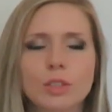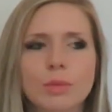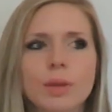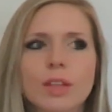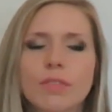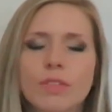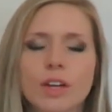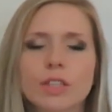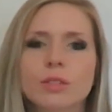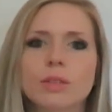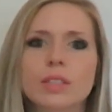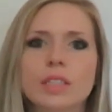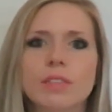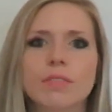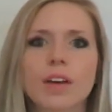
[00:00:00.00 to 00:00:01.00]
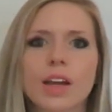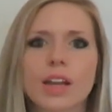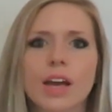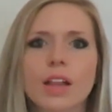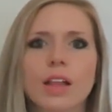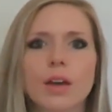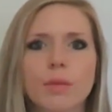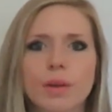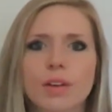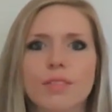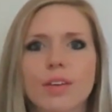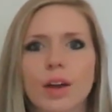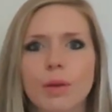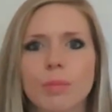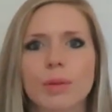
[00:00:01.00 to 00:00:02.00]
You'll be the first ones to find out, like,
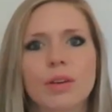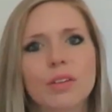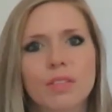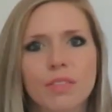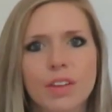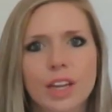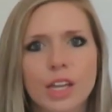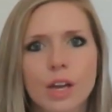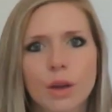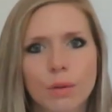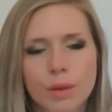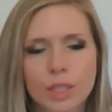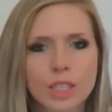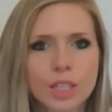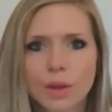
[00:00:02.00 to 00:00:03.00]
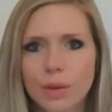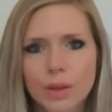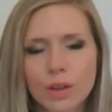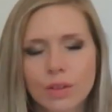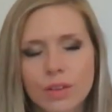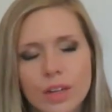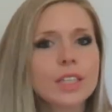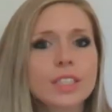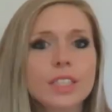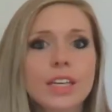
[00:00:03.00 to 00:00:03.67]
whenever I upload a video or what's going on.